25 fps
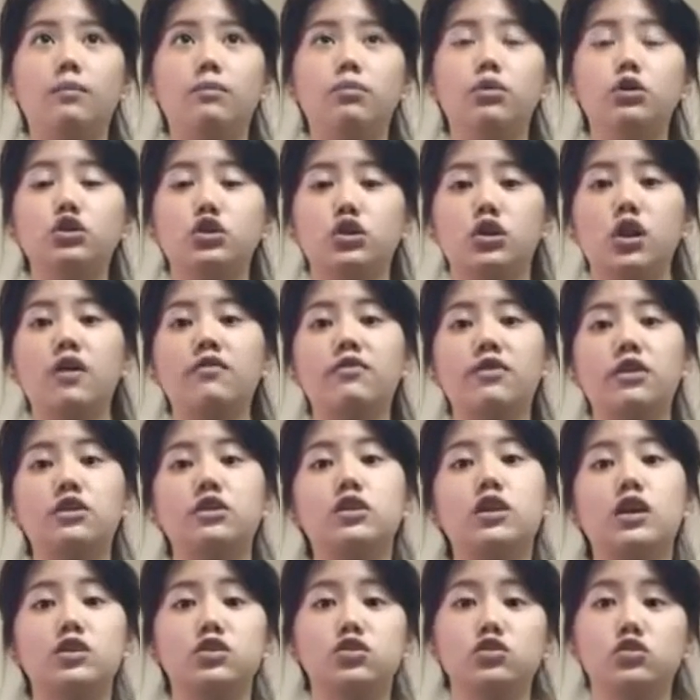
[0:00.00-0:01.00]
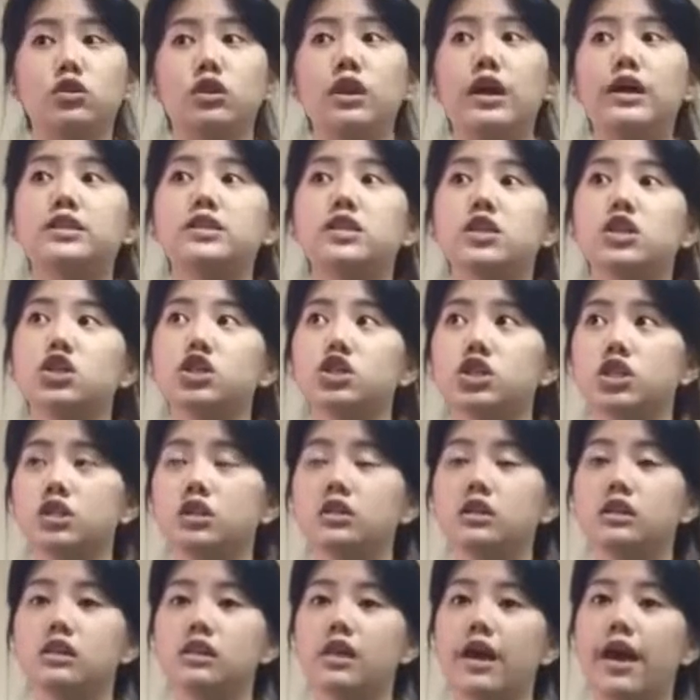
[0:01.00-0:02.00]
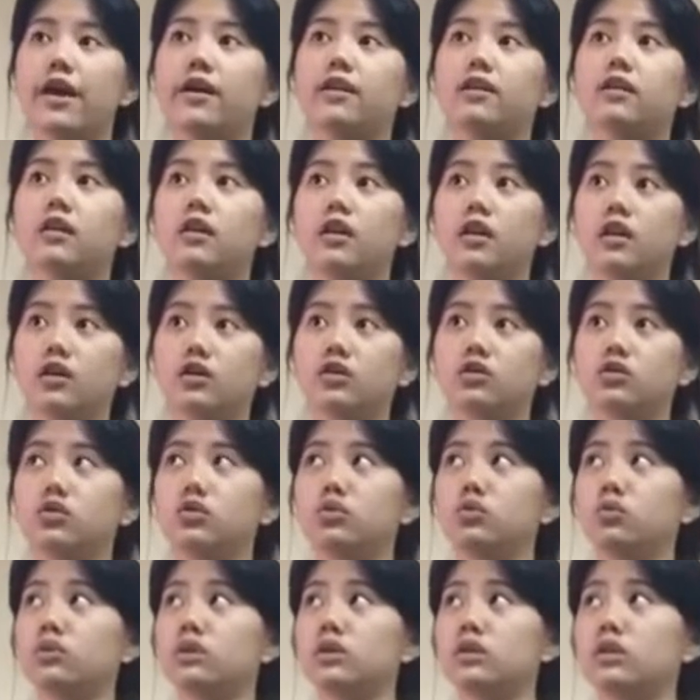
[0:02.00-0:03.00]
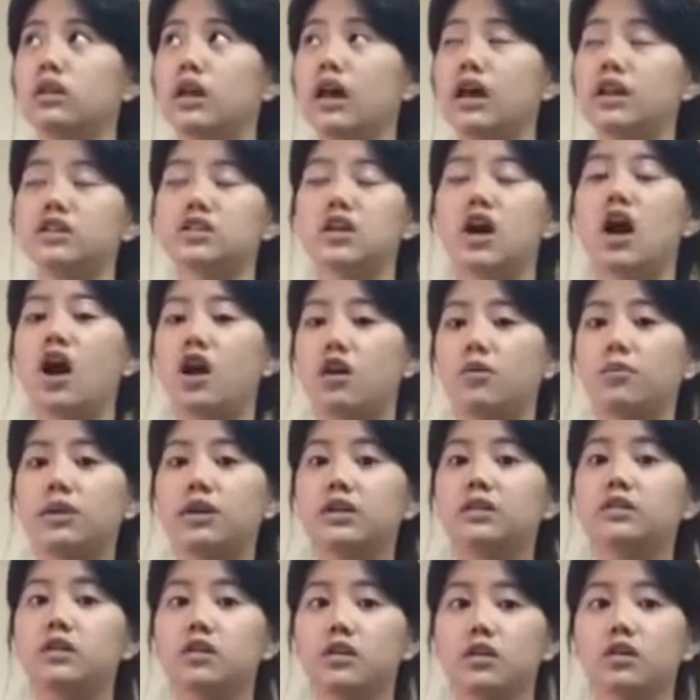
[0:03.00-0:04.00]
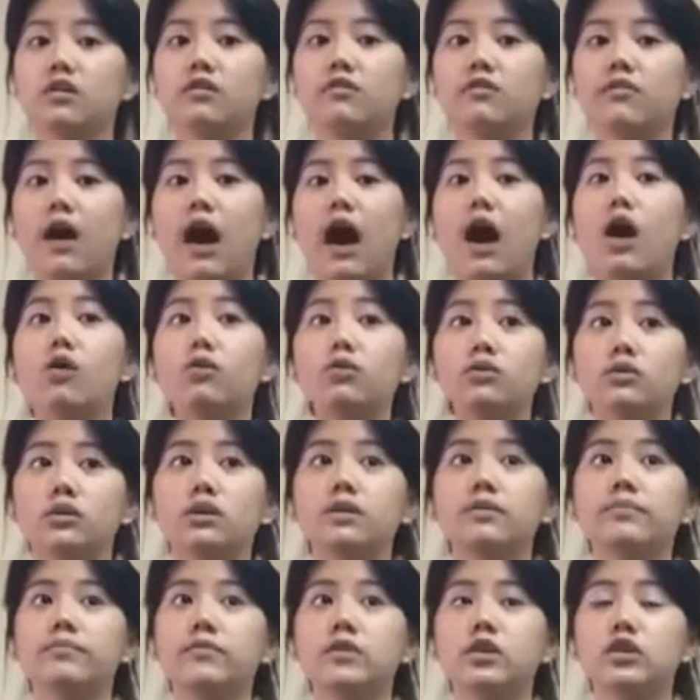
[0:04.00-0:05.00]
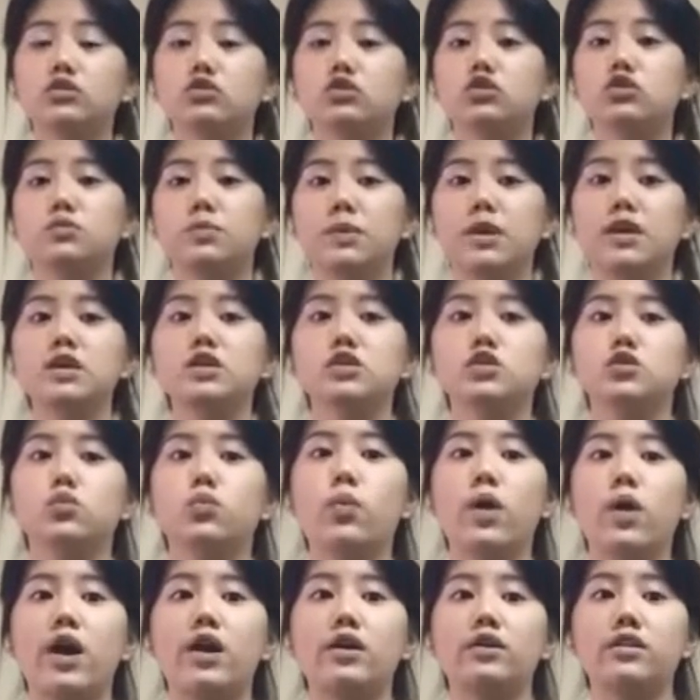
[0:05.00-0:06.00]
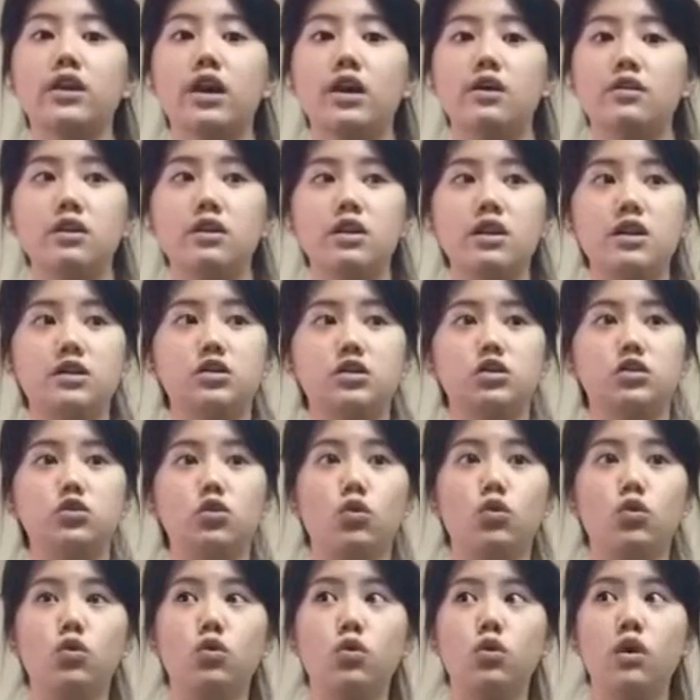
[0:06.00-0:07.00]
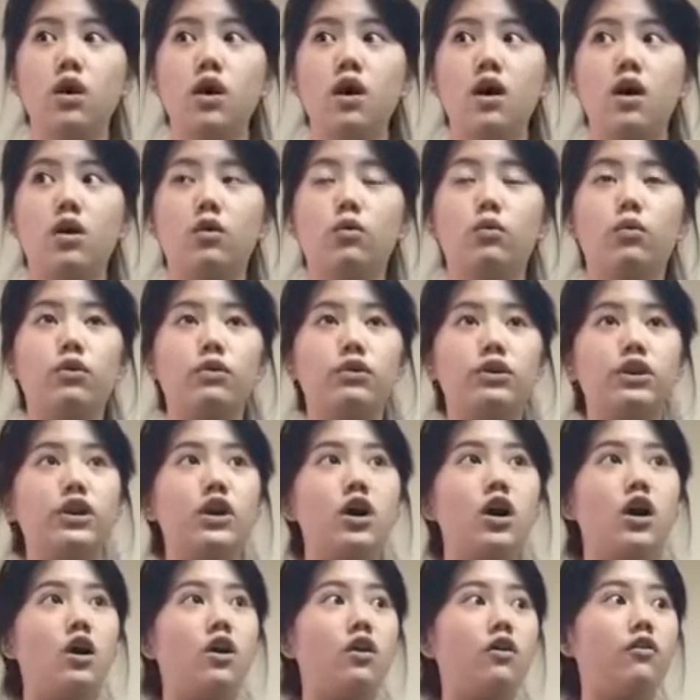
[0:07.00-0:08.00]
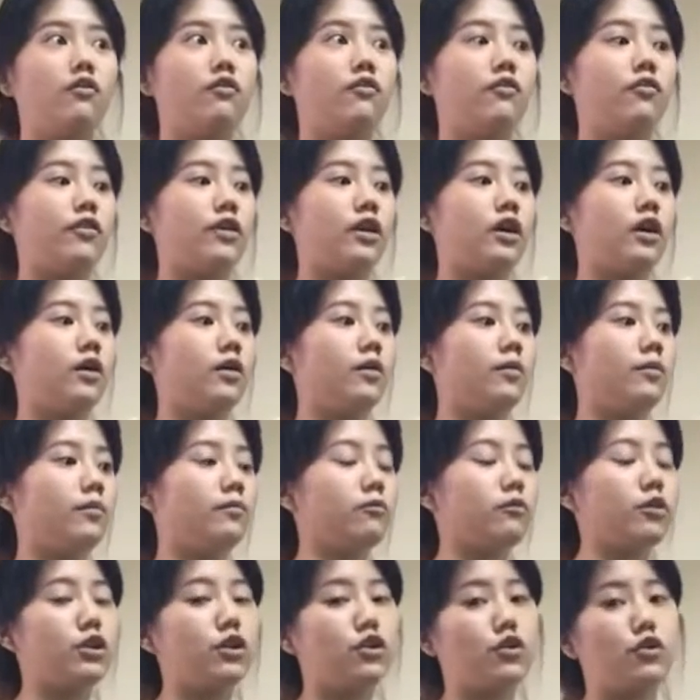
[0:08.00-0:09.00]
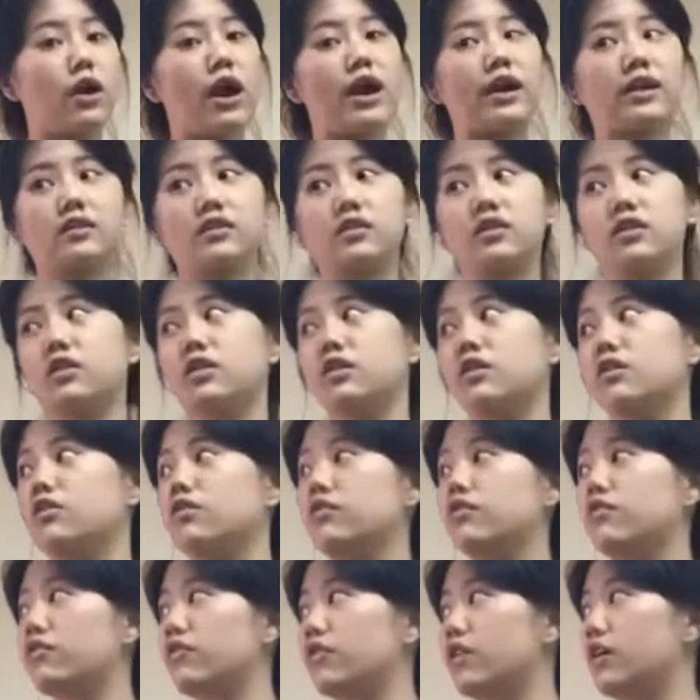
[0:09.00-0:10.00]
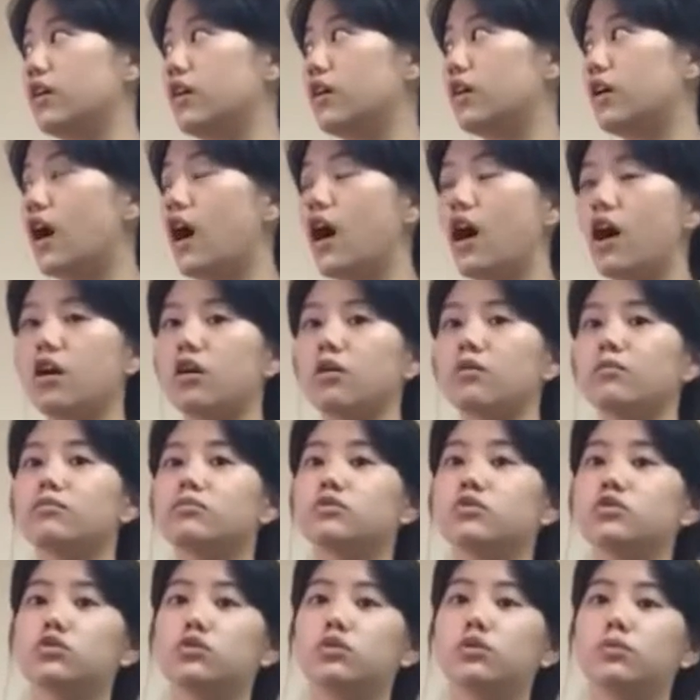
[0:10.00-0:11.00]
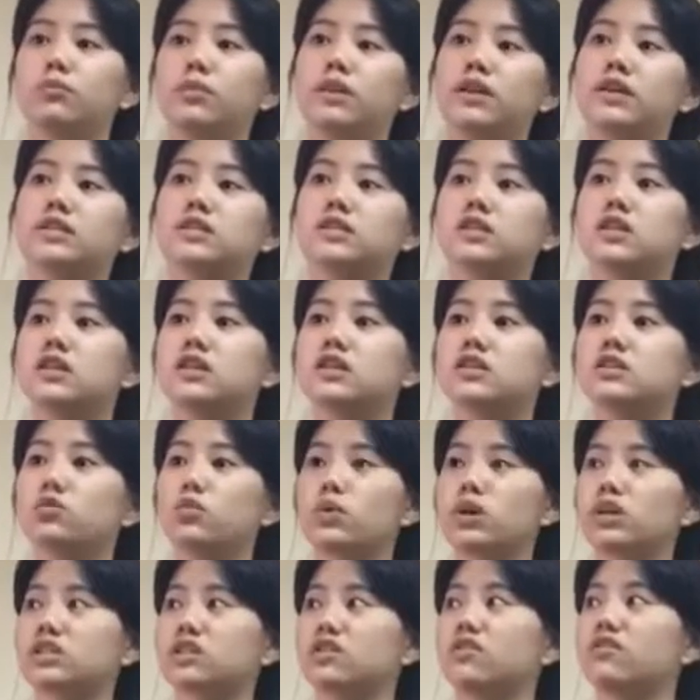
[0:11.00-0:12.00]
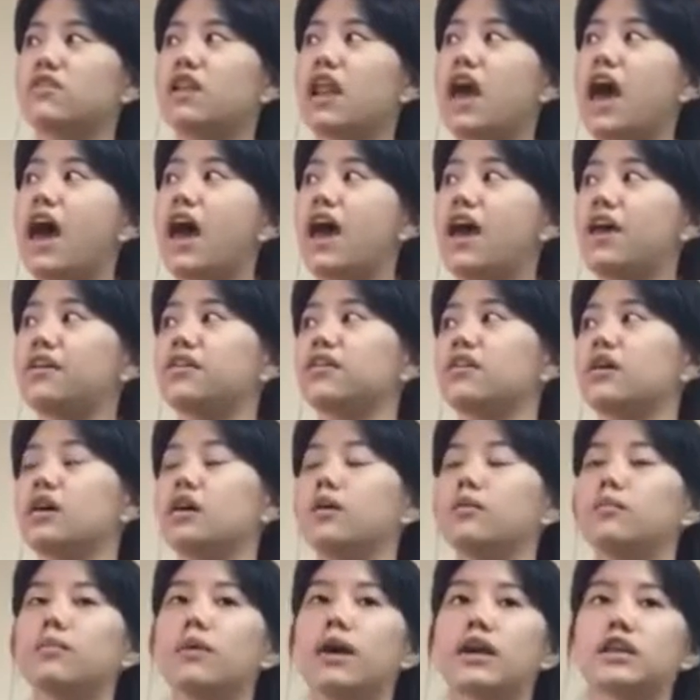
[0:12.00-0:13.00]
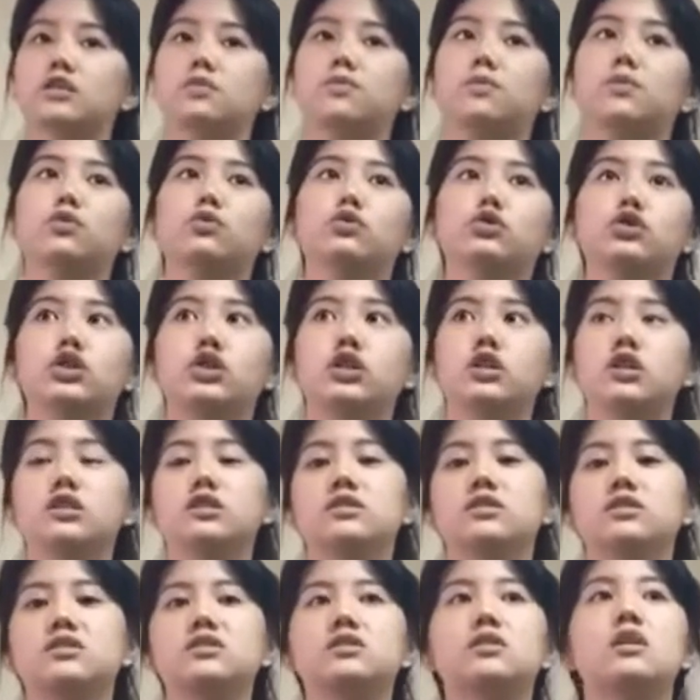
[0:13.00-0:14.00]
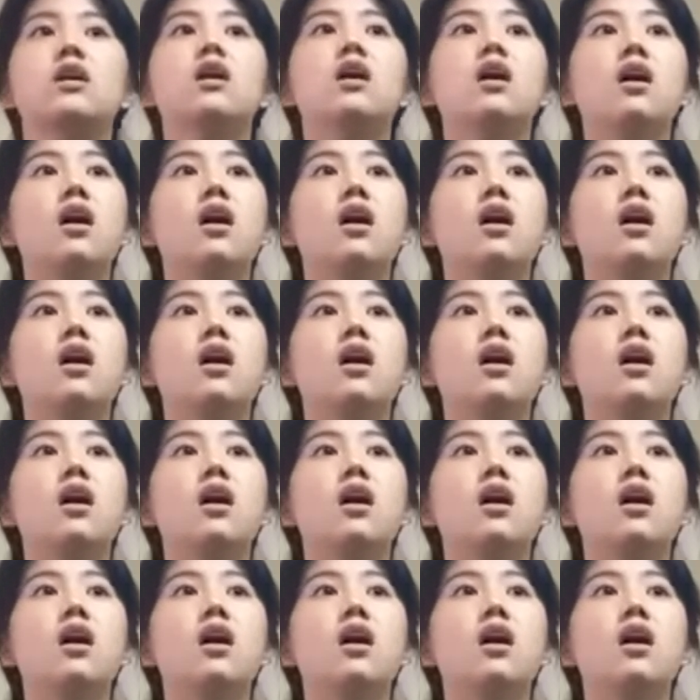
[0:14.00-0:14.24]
push a lot of industrialization that is harming the Earth out into space, where there is no worry of radioactive harm to places, waste of land, explosions,